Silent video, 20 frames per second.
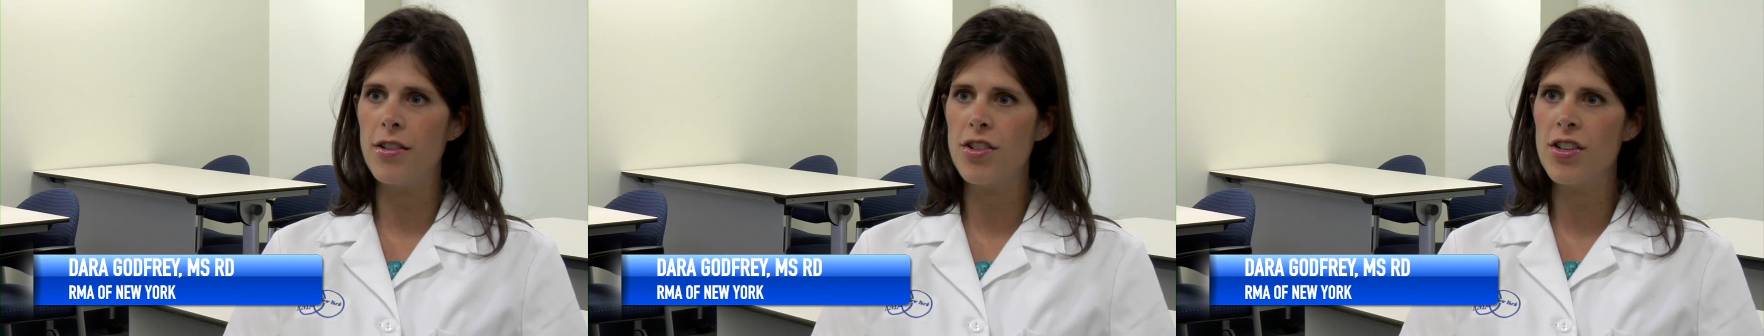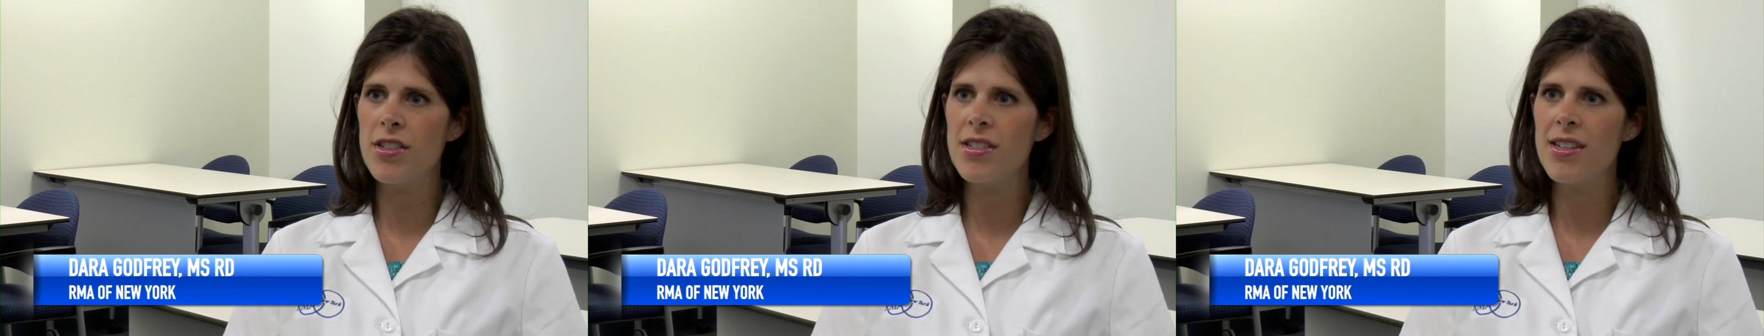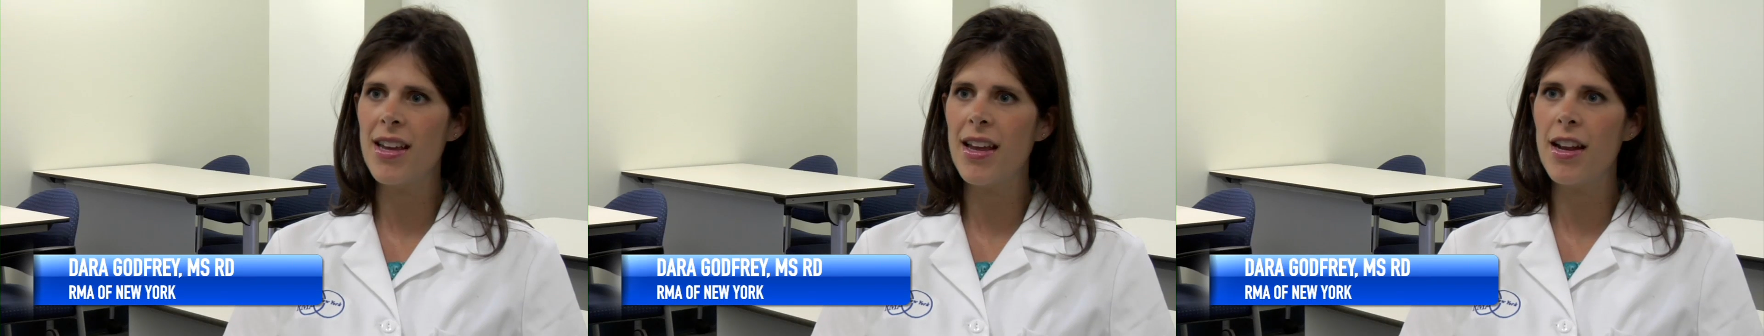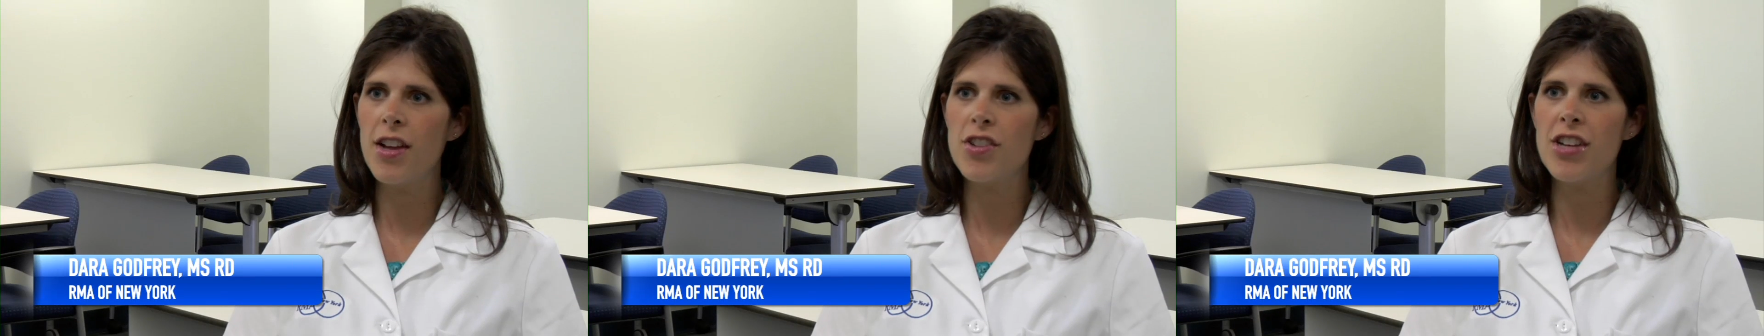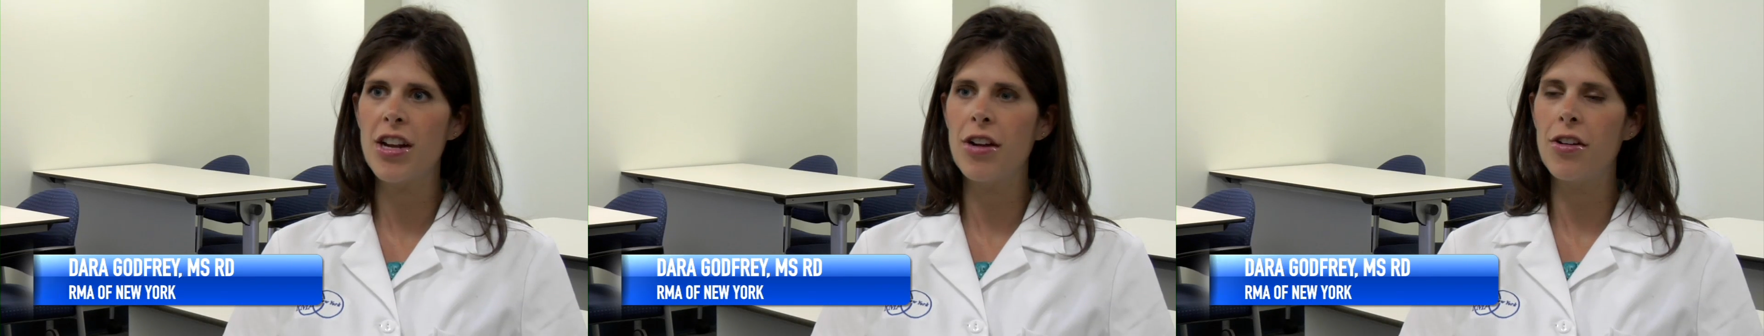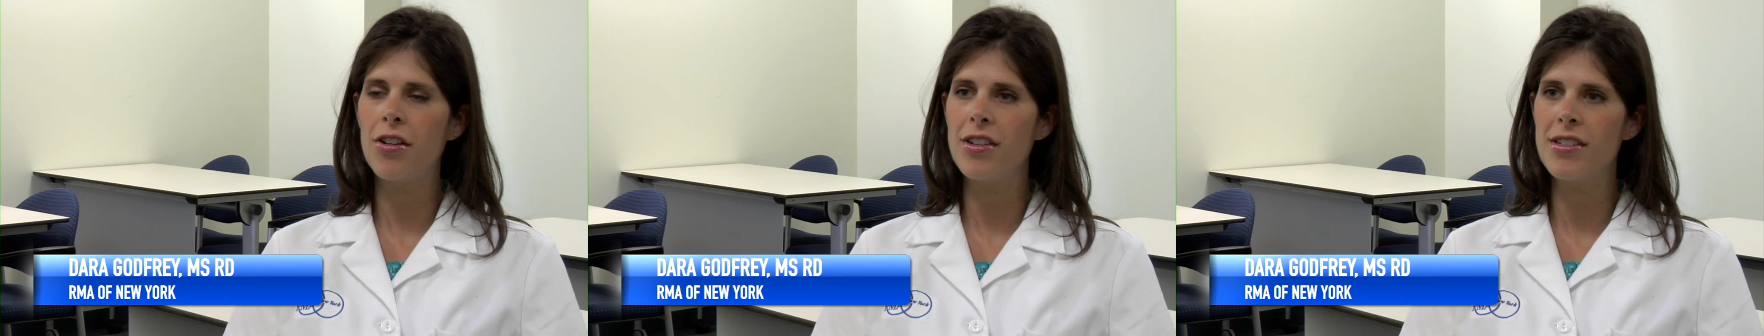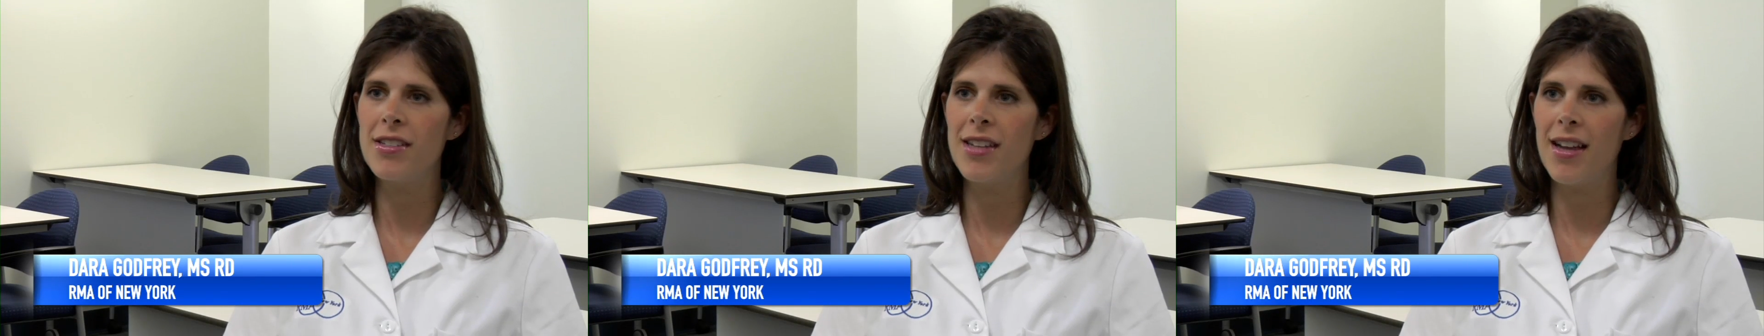just to get a
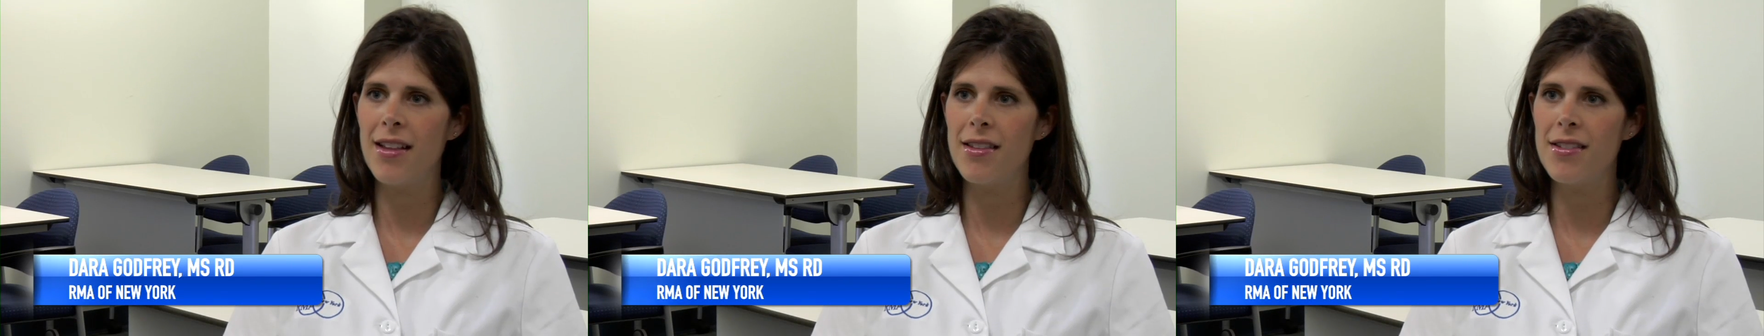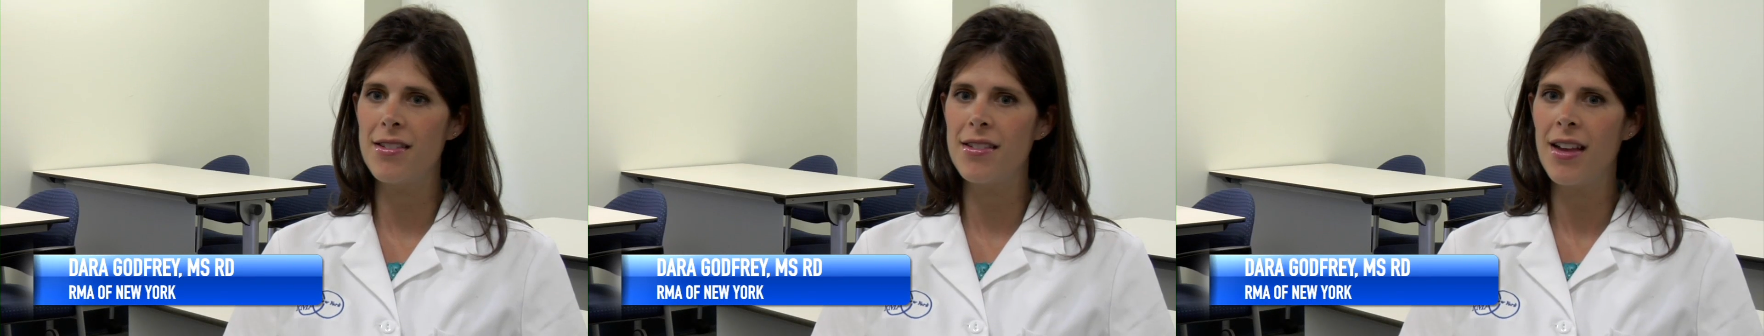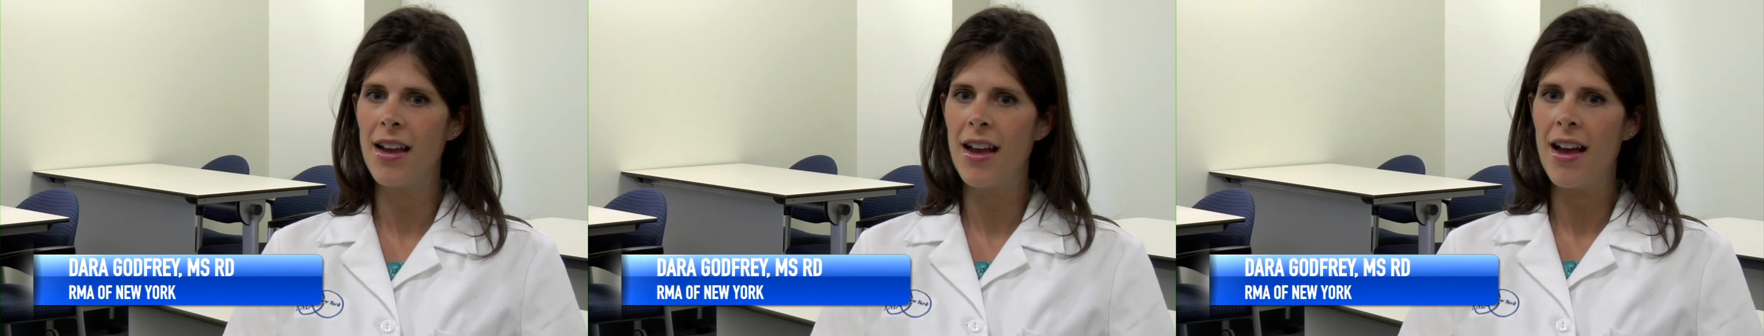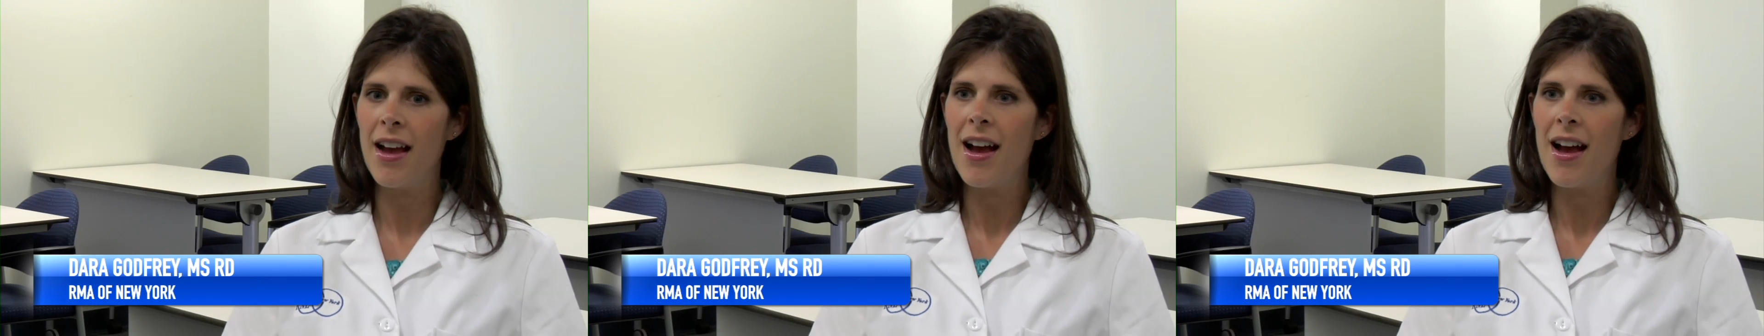general sense